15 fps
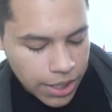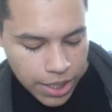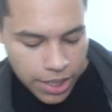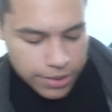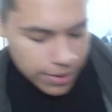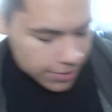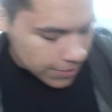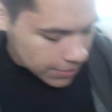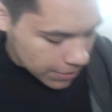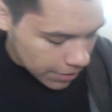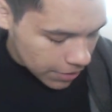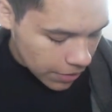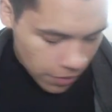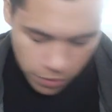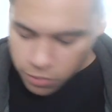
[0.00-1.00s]
And let's
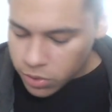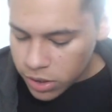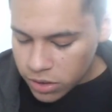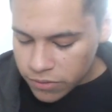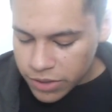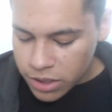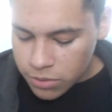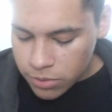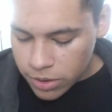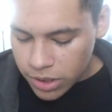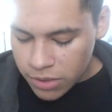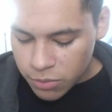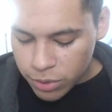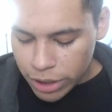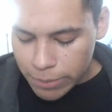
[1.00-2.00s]
see, what arena we're
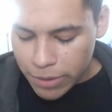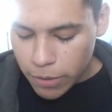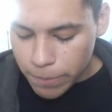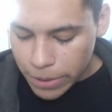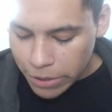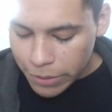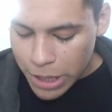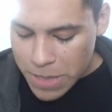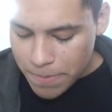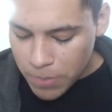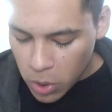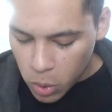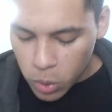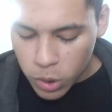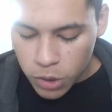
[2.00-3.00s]
in? We're in Barbarian
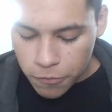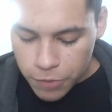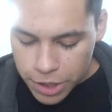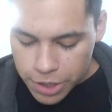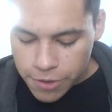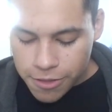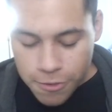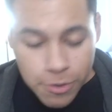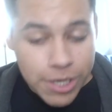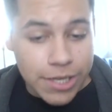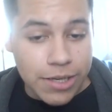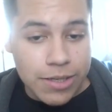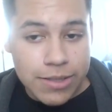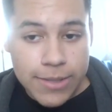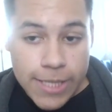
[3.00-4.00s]
Bowl, Arena
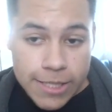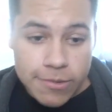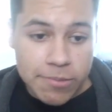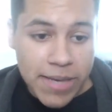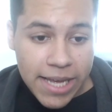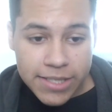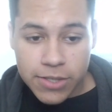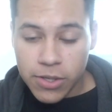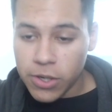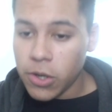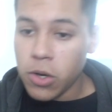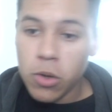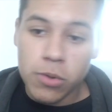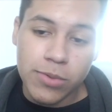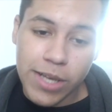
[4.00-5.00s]
3. Takes me back to the good old